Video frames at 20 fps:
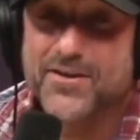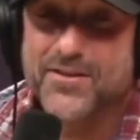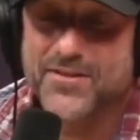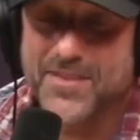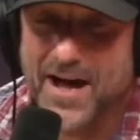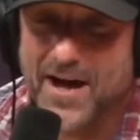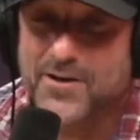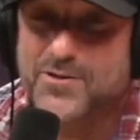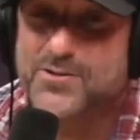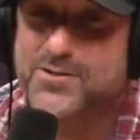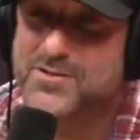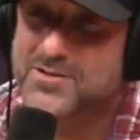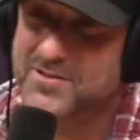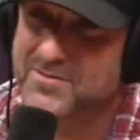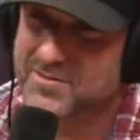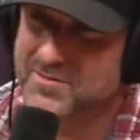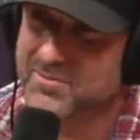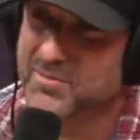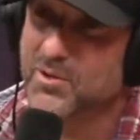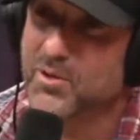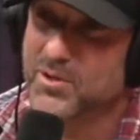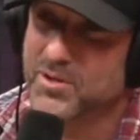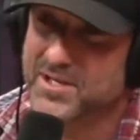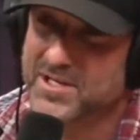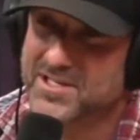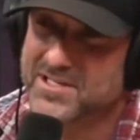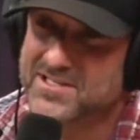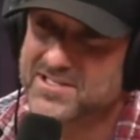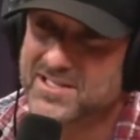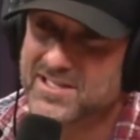thousands of
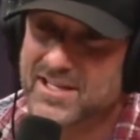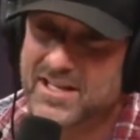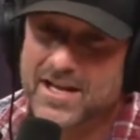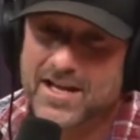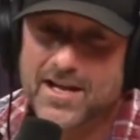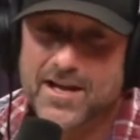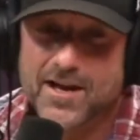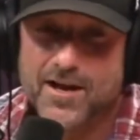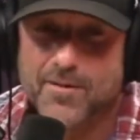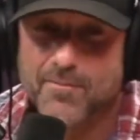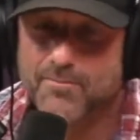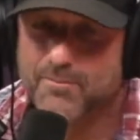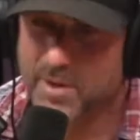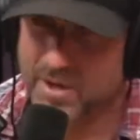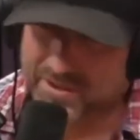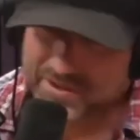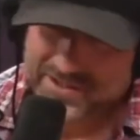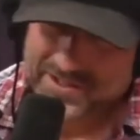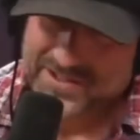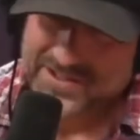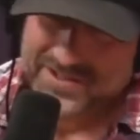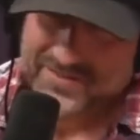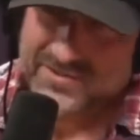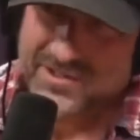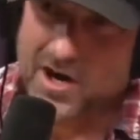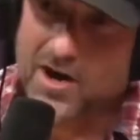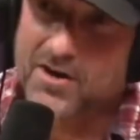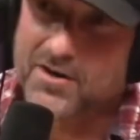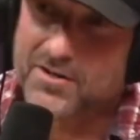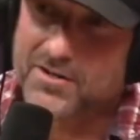employees, billions of
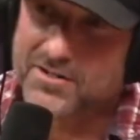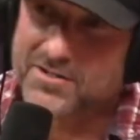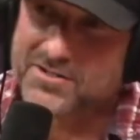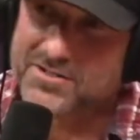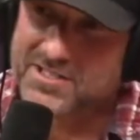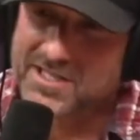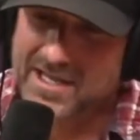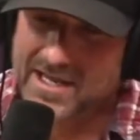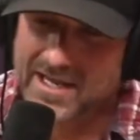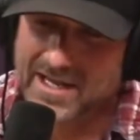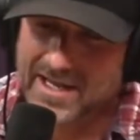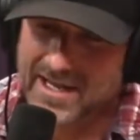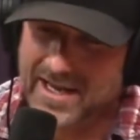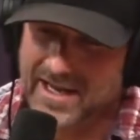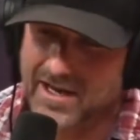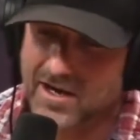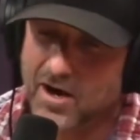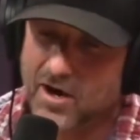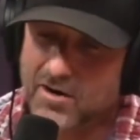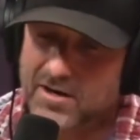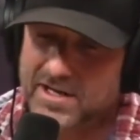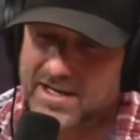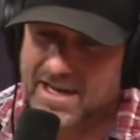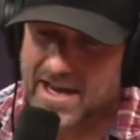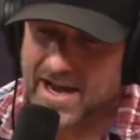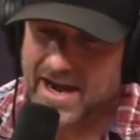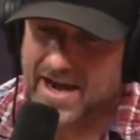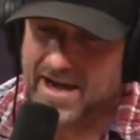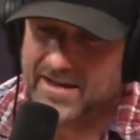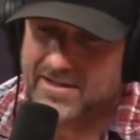dollars. And all he
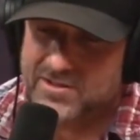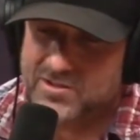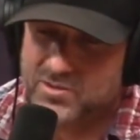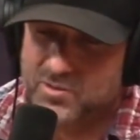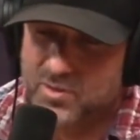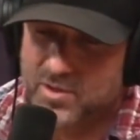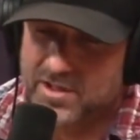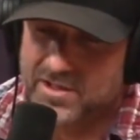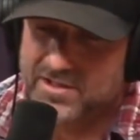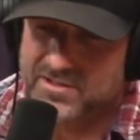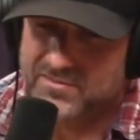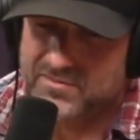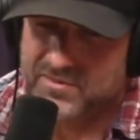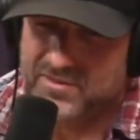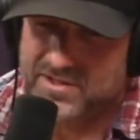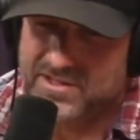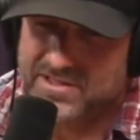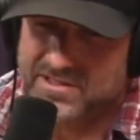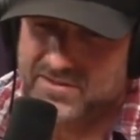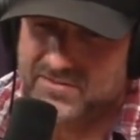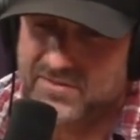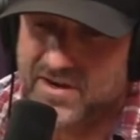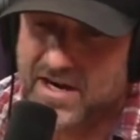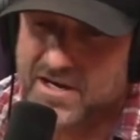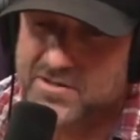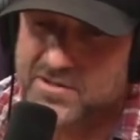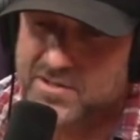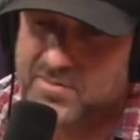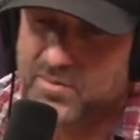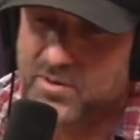asked was for these
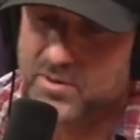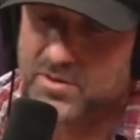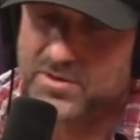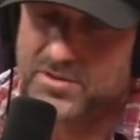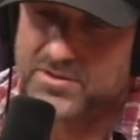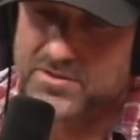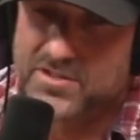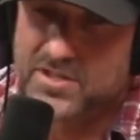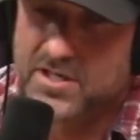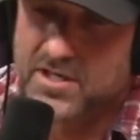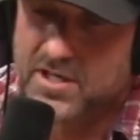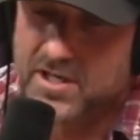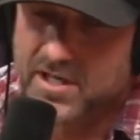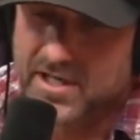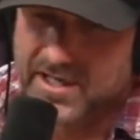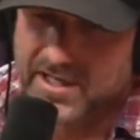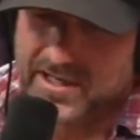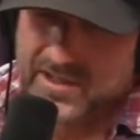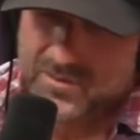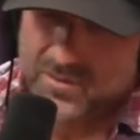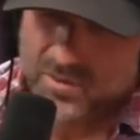advisory boards, he